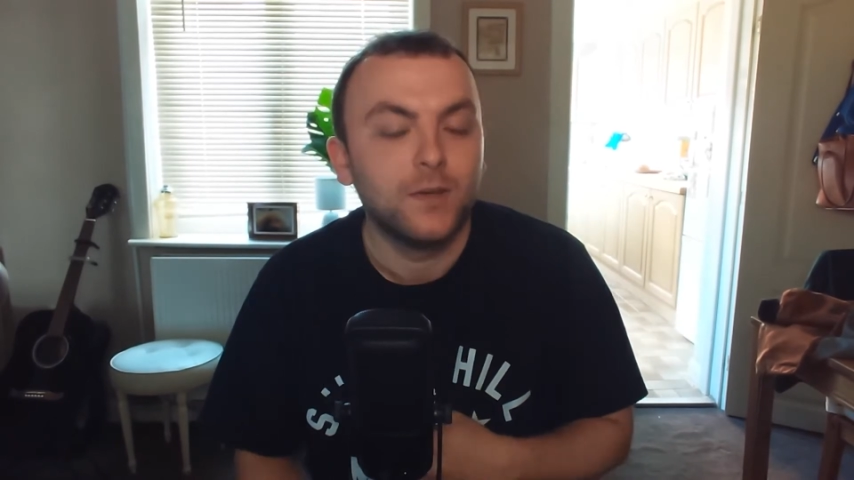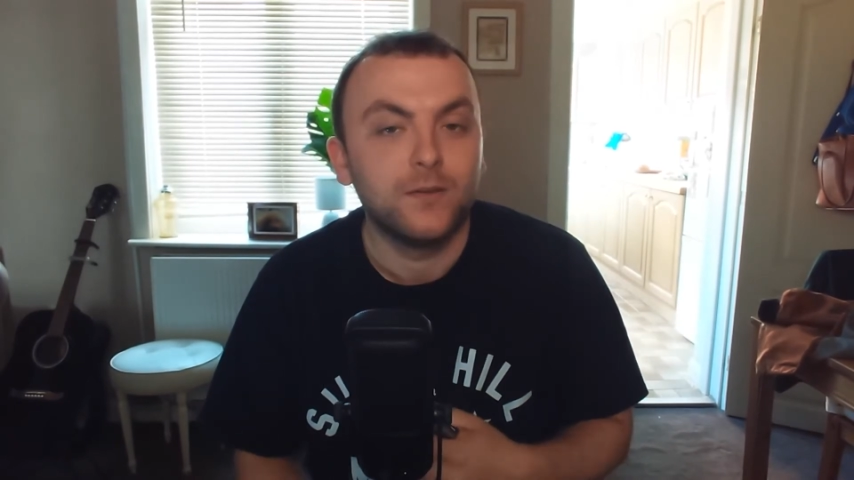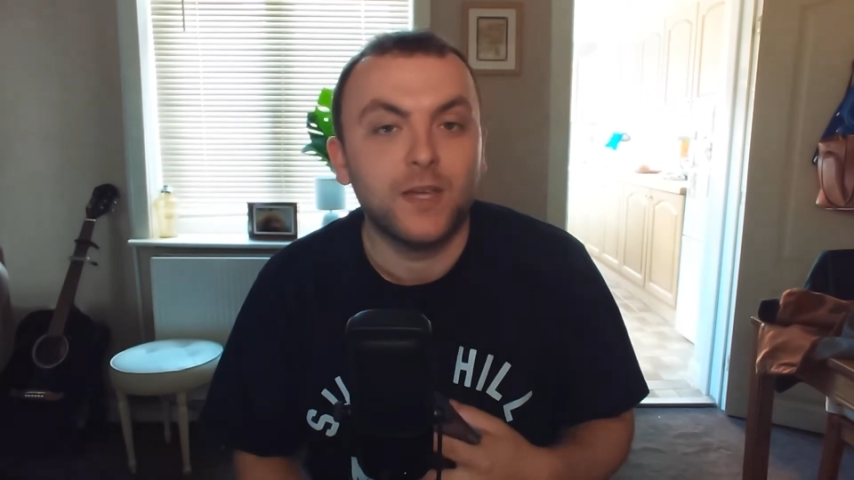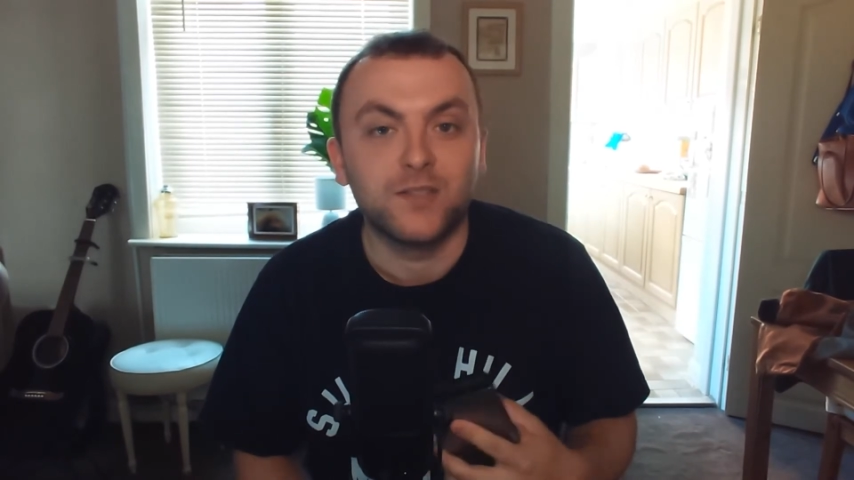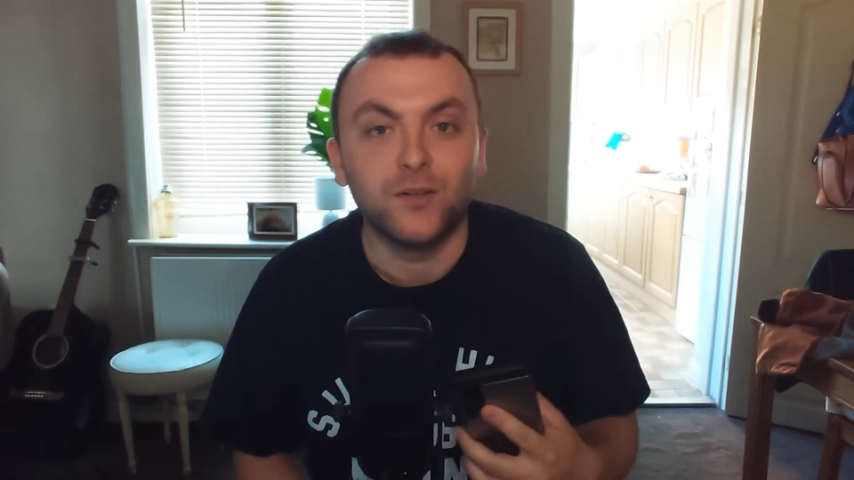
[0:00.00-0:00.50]

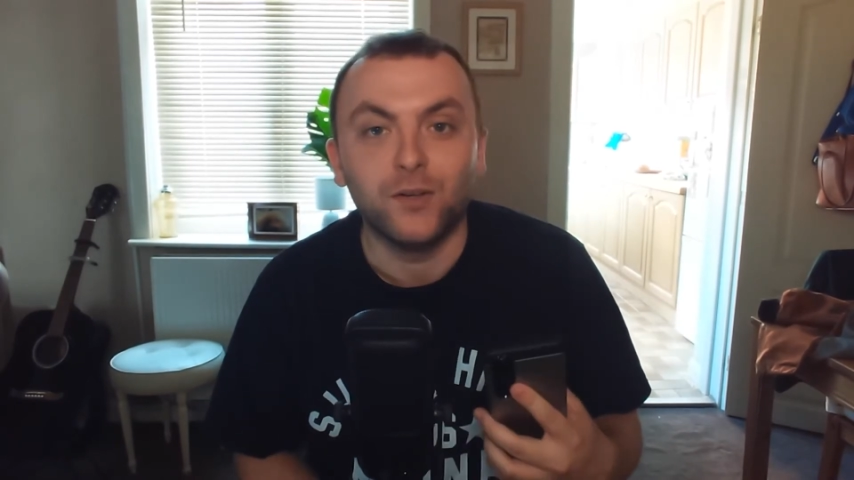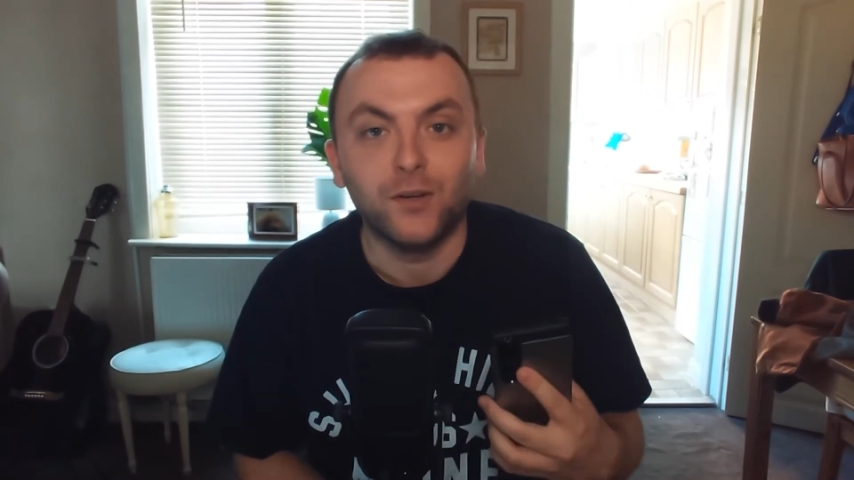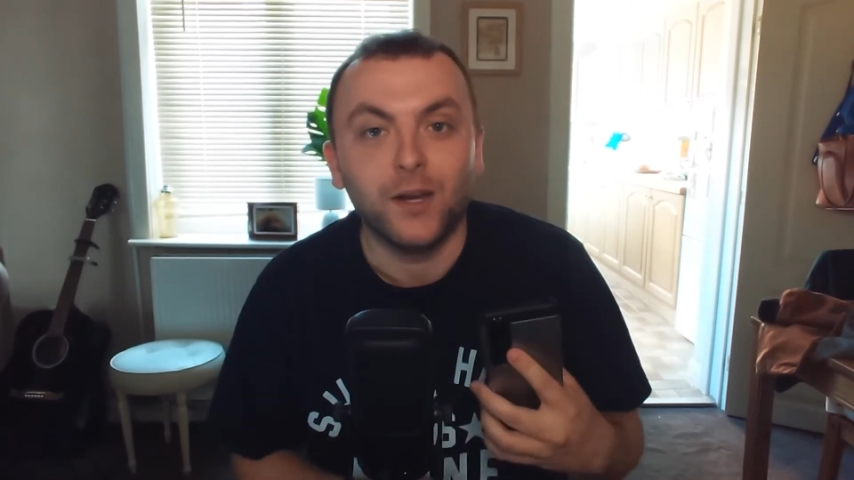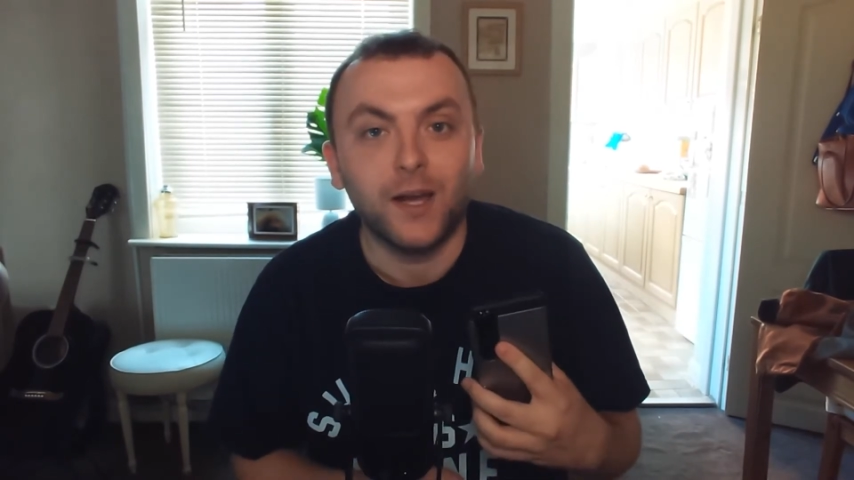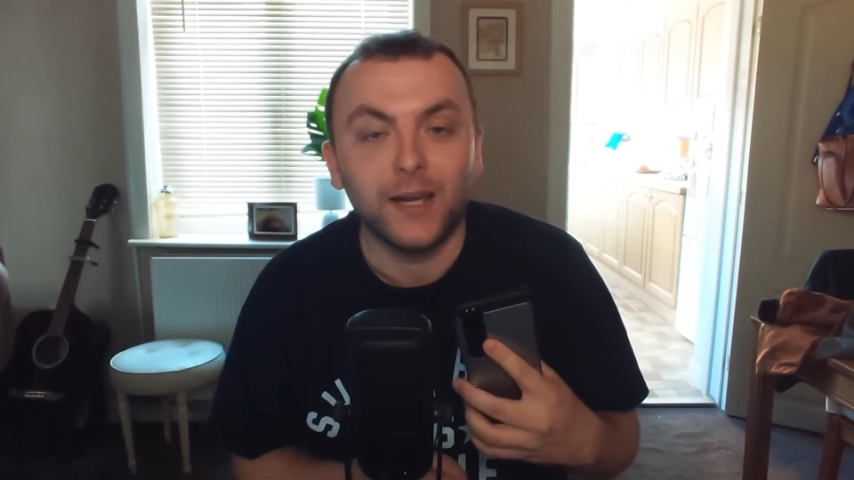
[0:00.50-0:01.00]
There's an
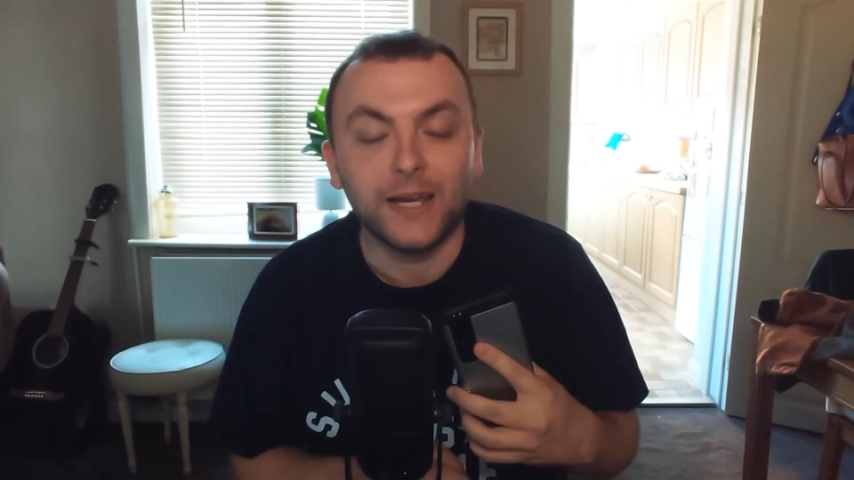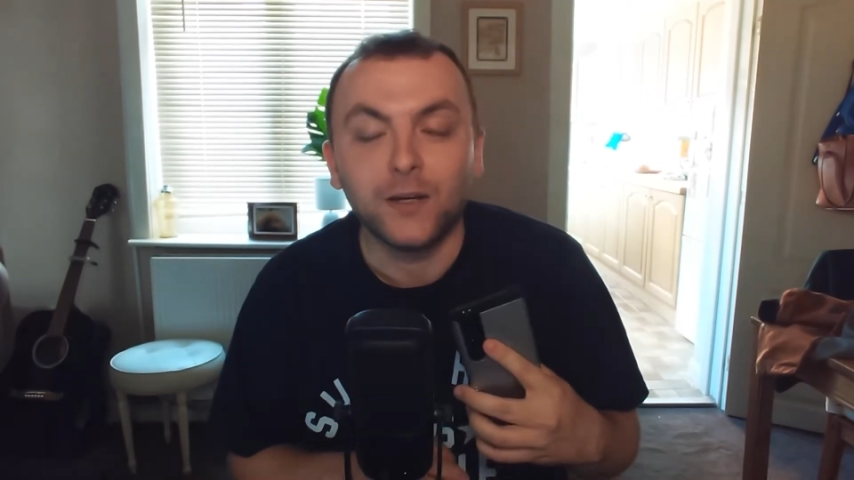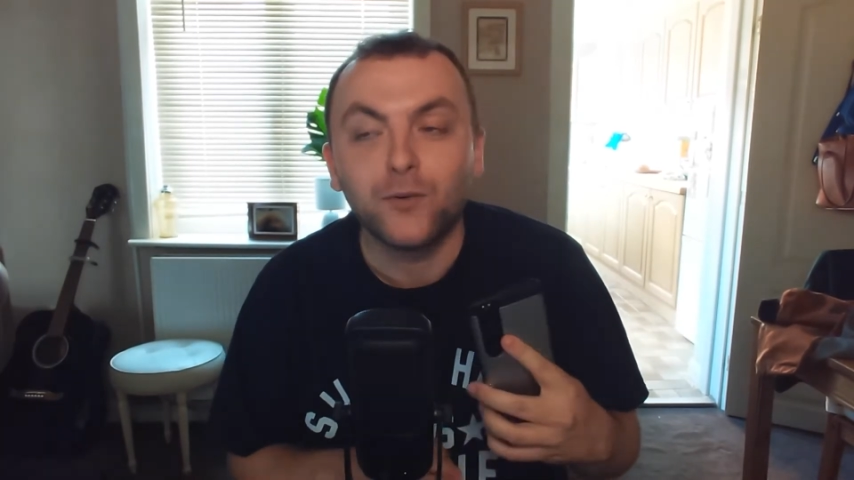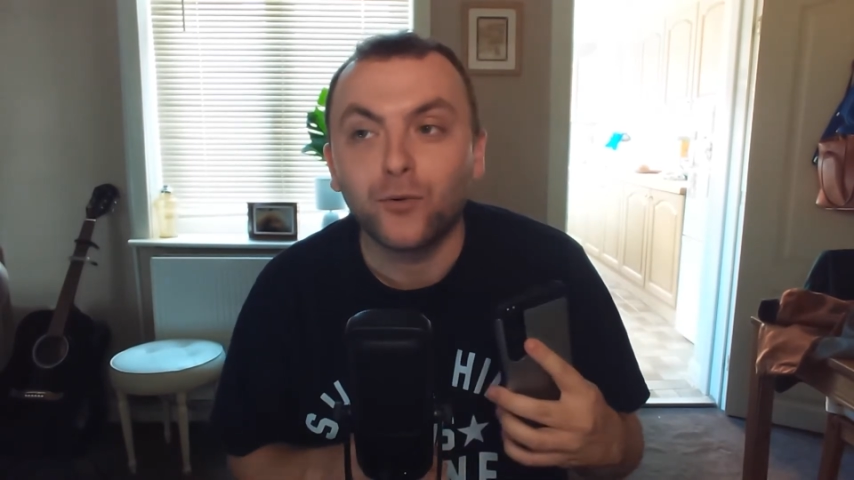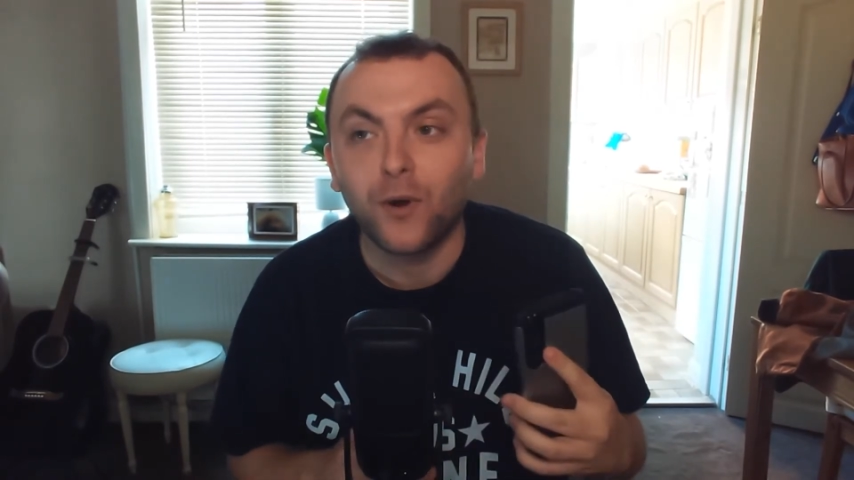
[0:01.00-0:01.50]

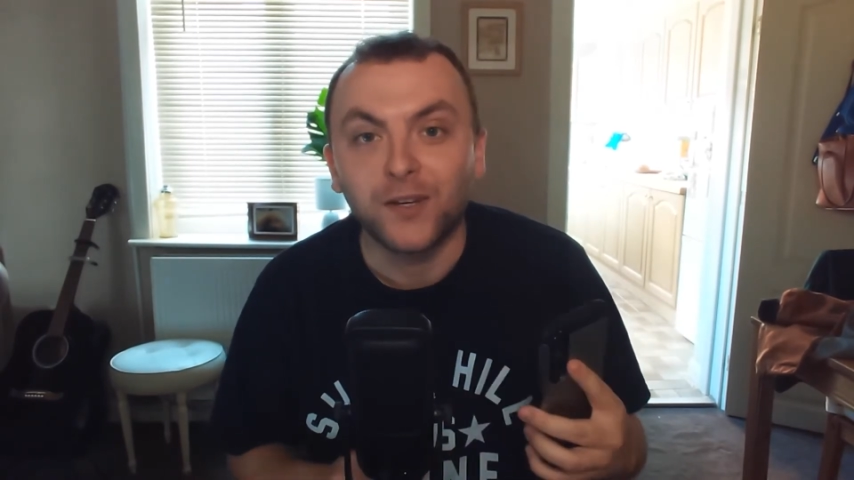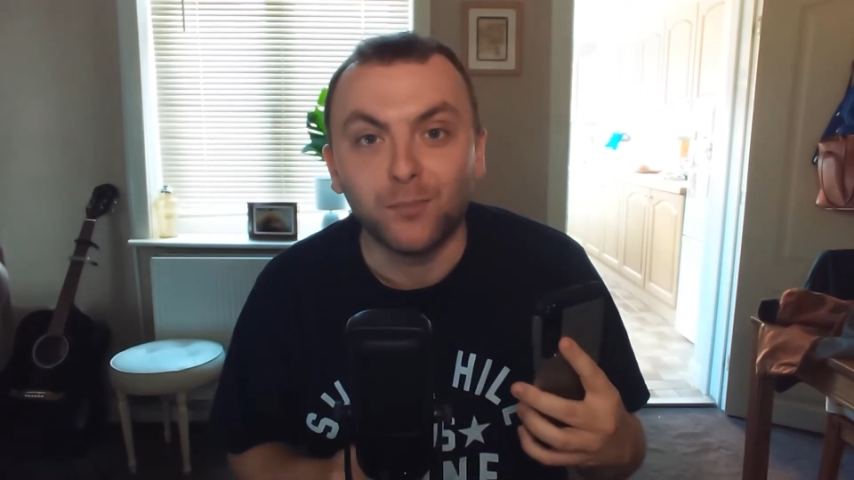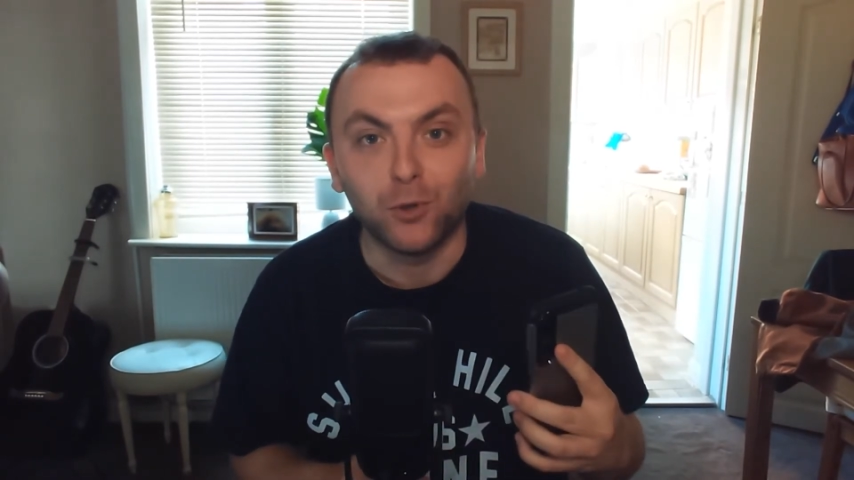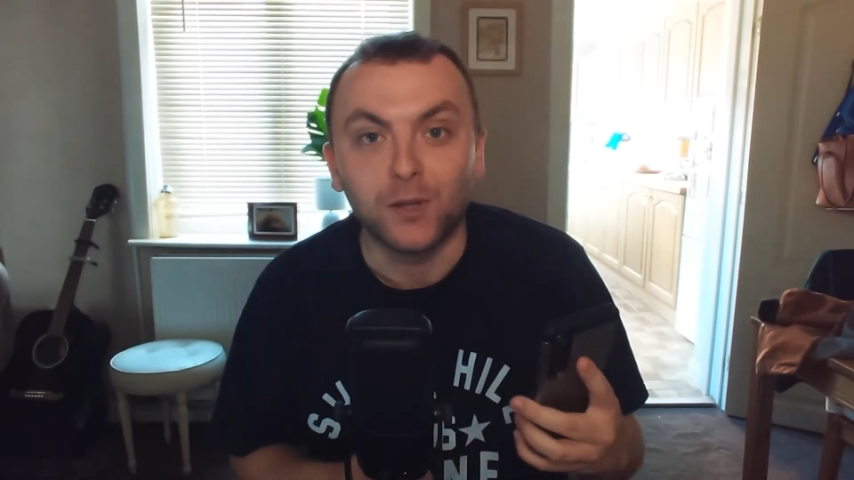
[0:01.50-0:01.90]
incredible